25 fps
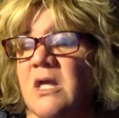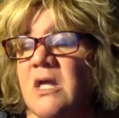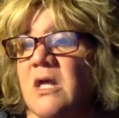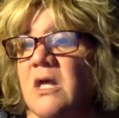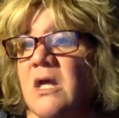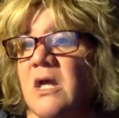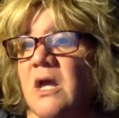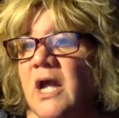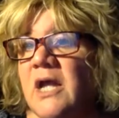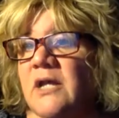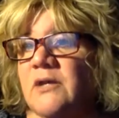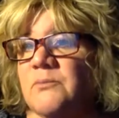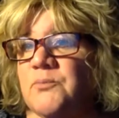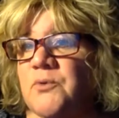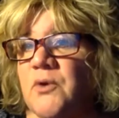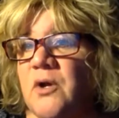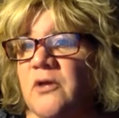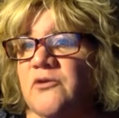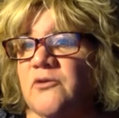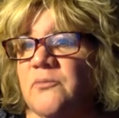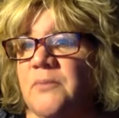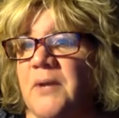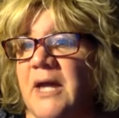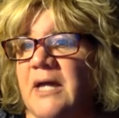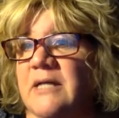I had a
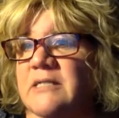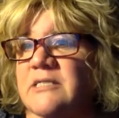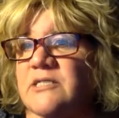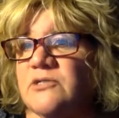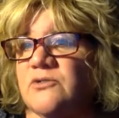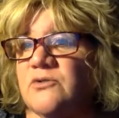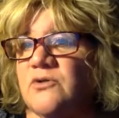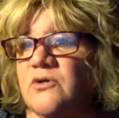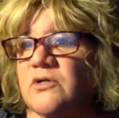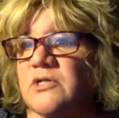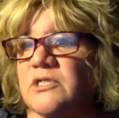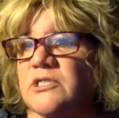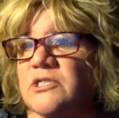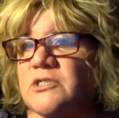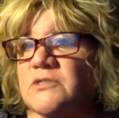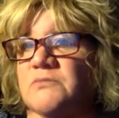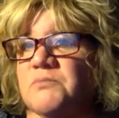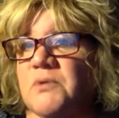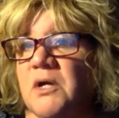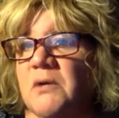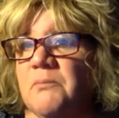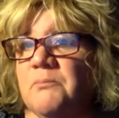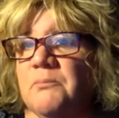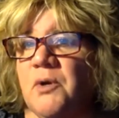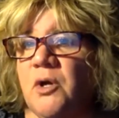brother pass in August,
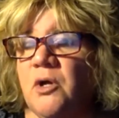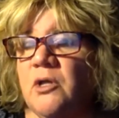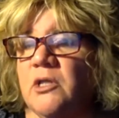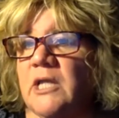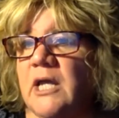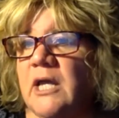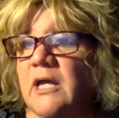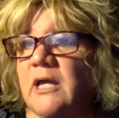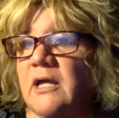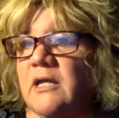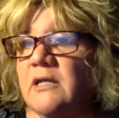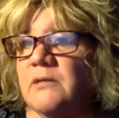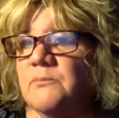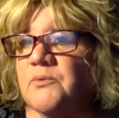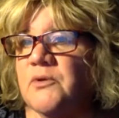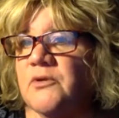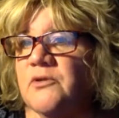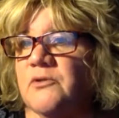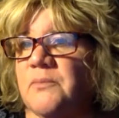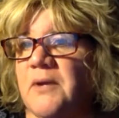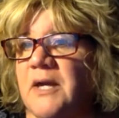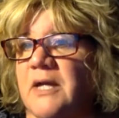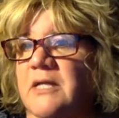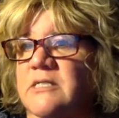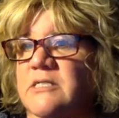Paulette. I had a brother
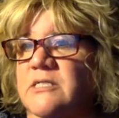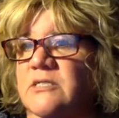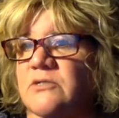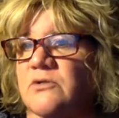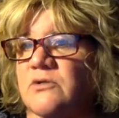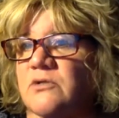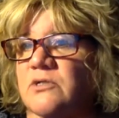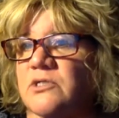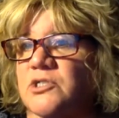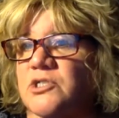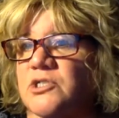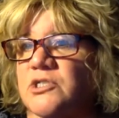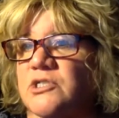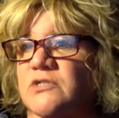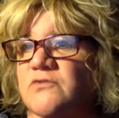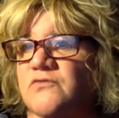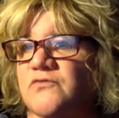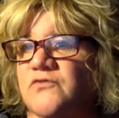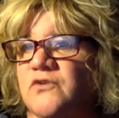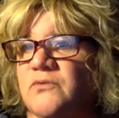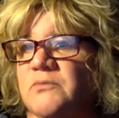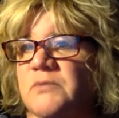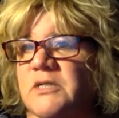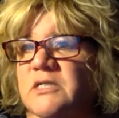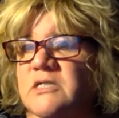pass in August just a
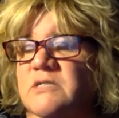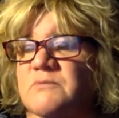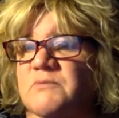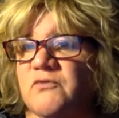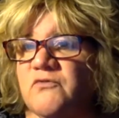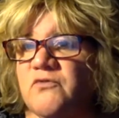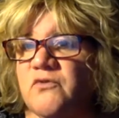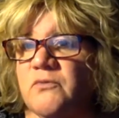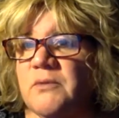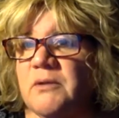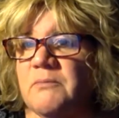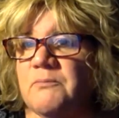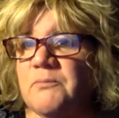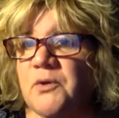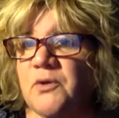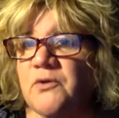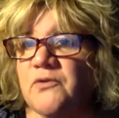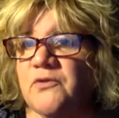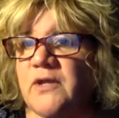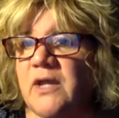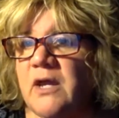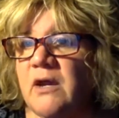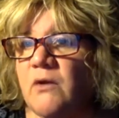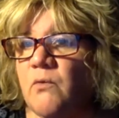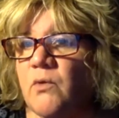few minutes before my
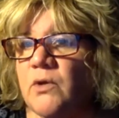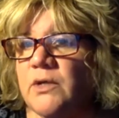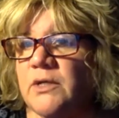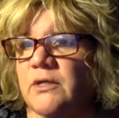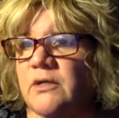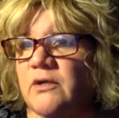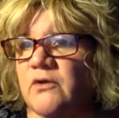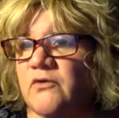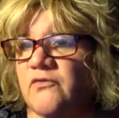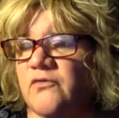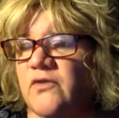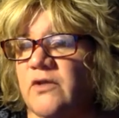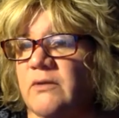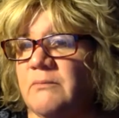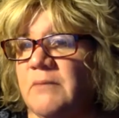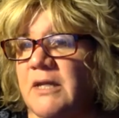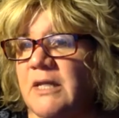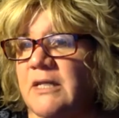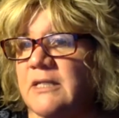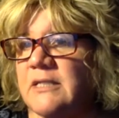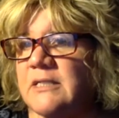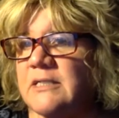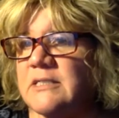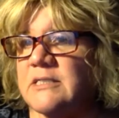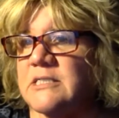birthday. I want to know if he made
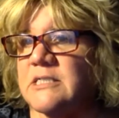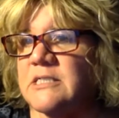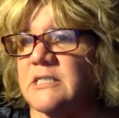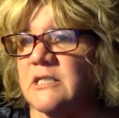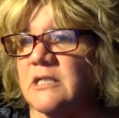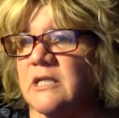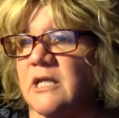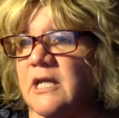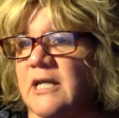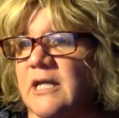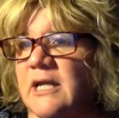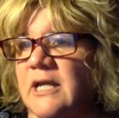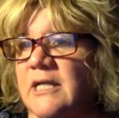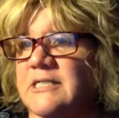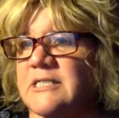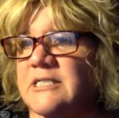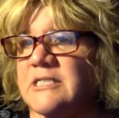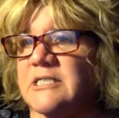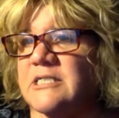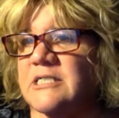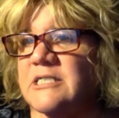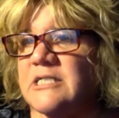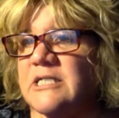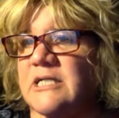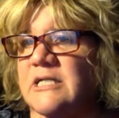it into light. I did
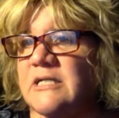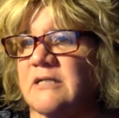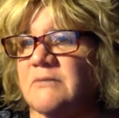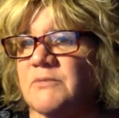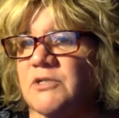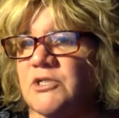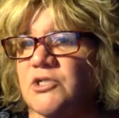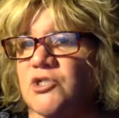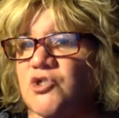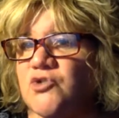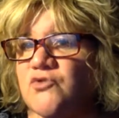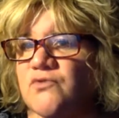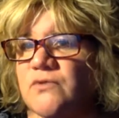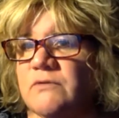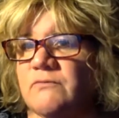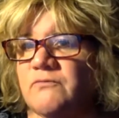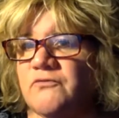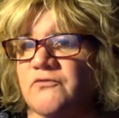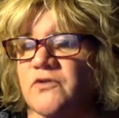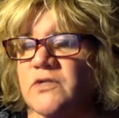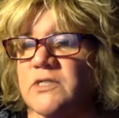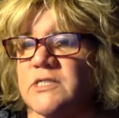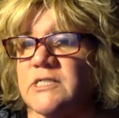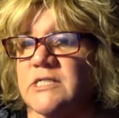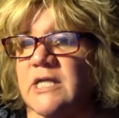see him in a dream
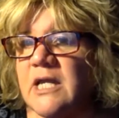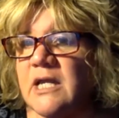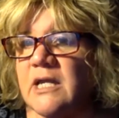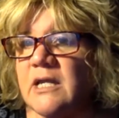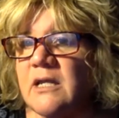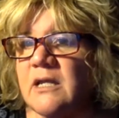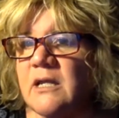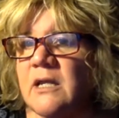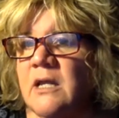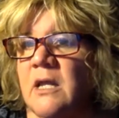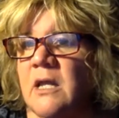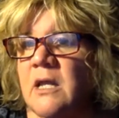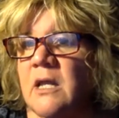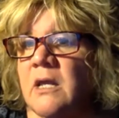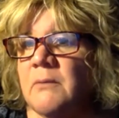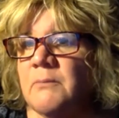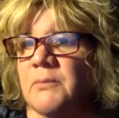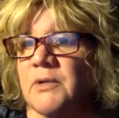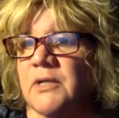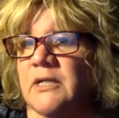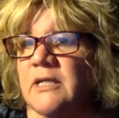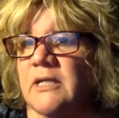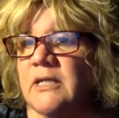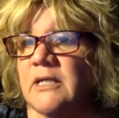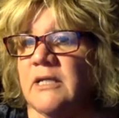for a second,
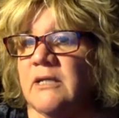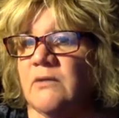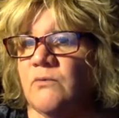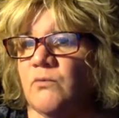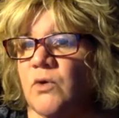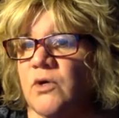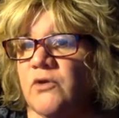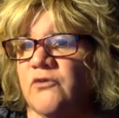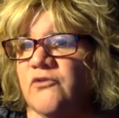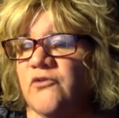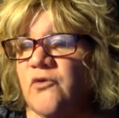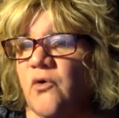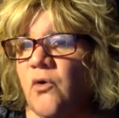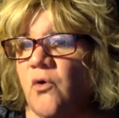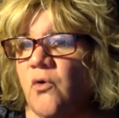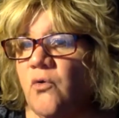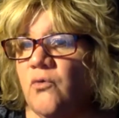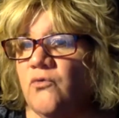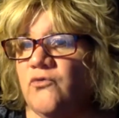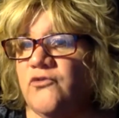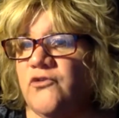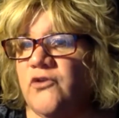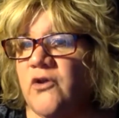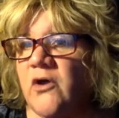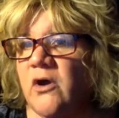but he was
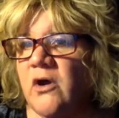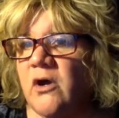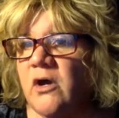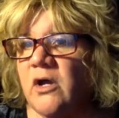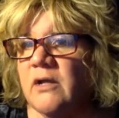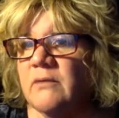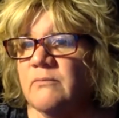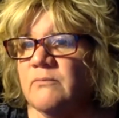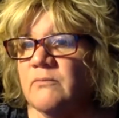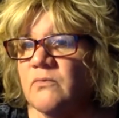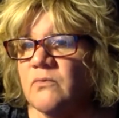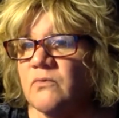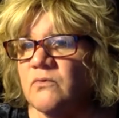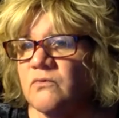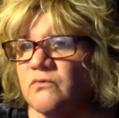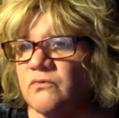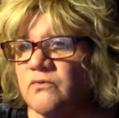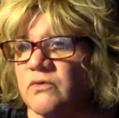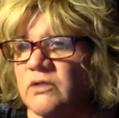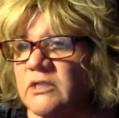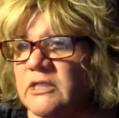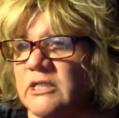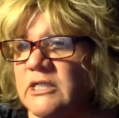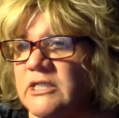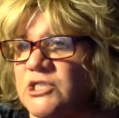old time
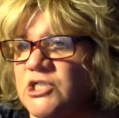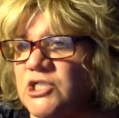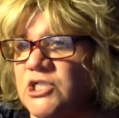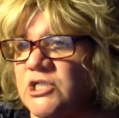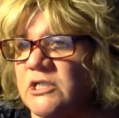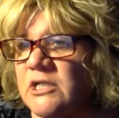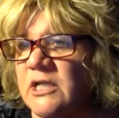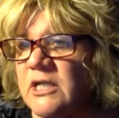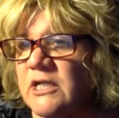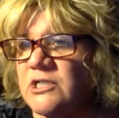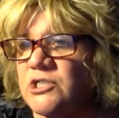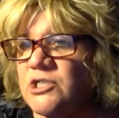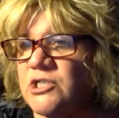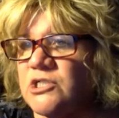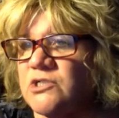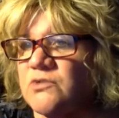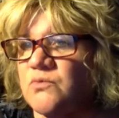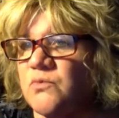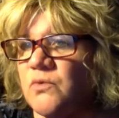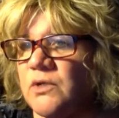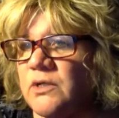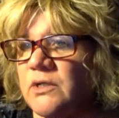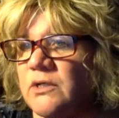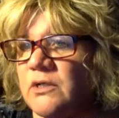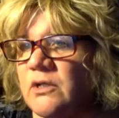religion and just
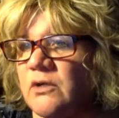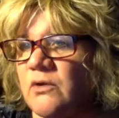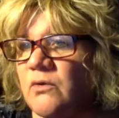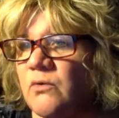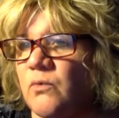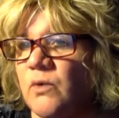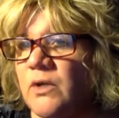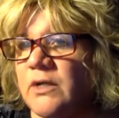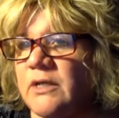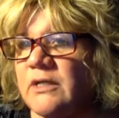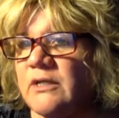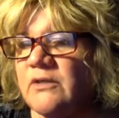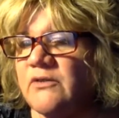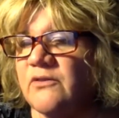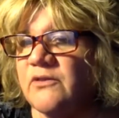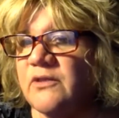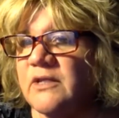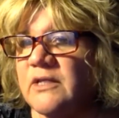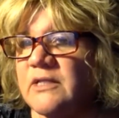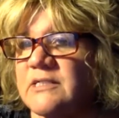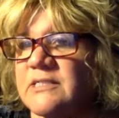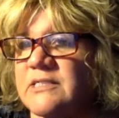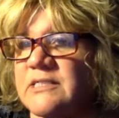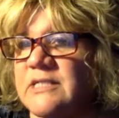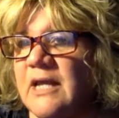want to know what he
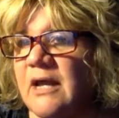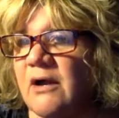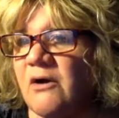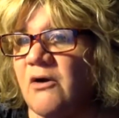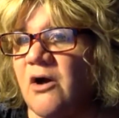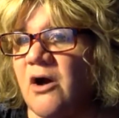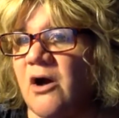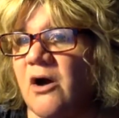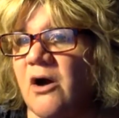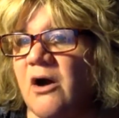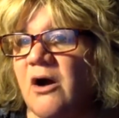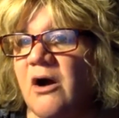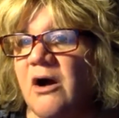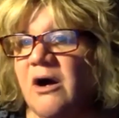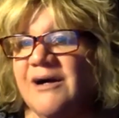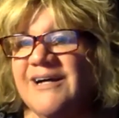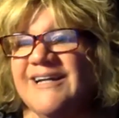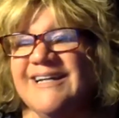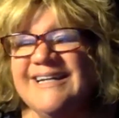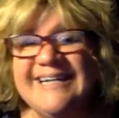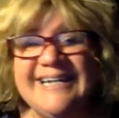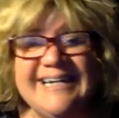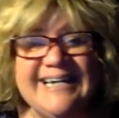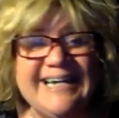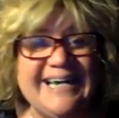thinks now. Ha
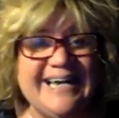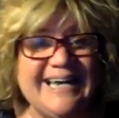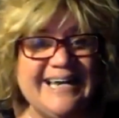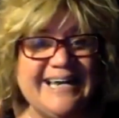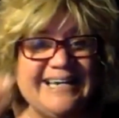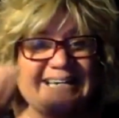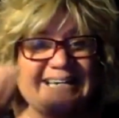ha.